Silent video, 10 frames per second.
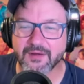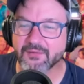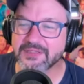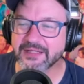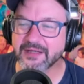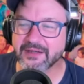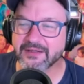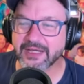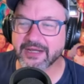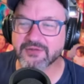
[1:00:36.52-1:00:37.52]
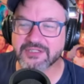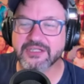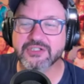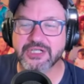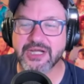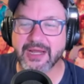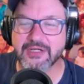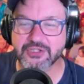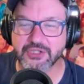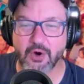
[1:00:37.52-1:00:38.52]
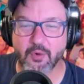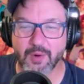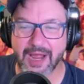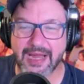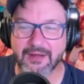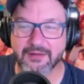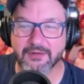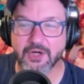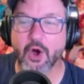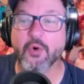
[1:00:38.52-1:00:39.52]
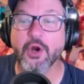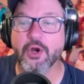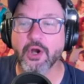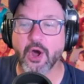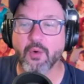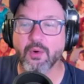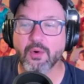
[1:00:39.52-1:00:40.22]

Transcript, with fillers: was it it goes to GI Joe, right? No, no, no, no.